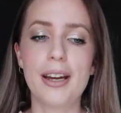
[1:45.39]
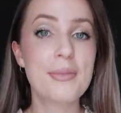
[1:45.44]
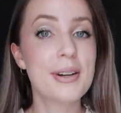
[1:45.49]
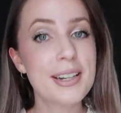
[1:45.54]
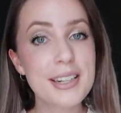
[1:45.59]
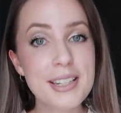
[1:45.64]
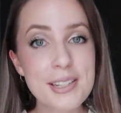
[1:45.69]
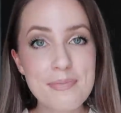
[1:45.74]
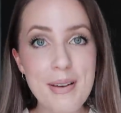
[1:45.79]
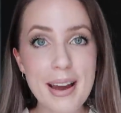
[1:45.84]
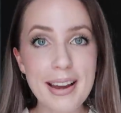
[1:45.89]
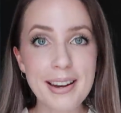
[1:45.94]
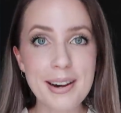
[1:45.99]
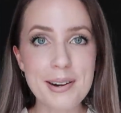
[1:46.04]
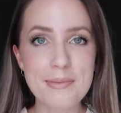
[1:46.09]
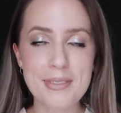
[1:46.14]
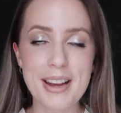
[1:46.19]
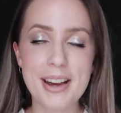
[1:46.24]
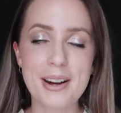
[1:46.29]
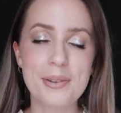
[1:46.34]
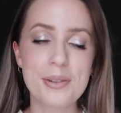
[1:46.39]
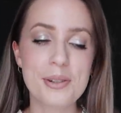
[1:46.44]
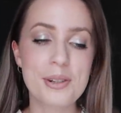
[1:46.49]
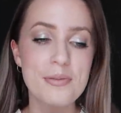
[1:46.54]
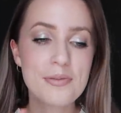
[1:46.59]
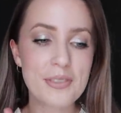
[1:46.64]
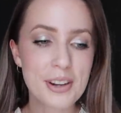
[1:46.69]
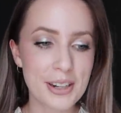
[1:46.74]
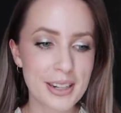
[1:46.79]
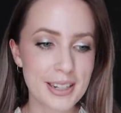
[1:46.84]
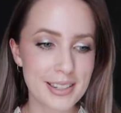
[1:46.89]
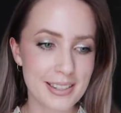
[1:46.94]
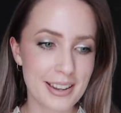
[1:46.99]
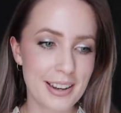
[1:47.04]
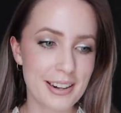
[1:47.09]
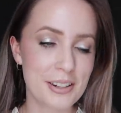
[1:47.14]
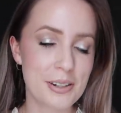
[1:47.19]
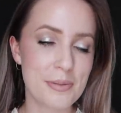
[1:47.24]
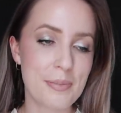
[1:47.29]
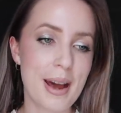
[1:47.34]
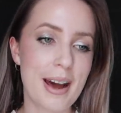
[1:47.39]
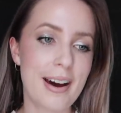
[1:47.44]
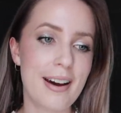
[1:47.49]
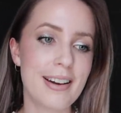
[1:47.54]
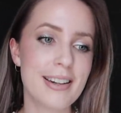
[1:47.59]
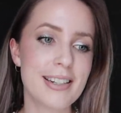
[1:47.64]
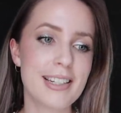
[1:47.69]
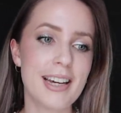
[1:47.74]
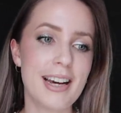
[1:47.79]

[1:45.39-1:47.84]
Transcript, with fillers: But it is back up now, which I'm very excited about.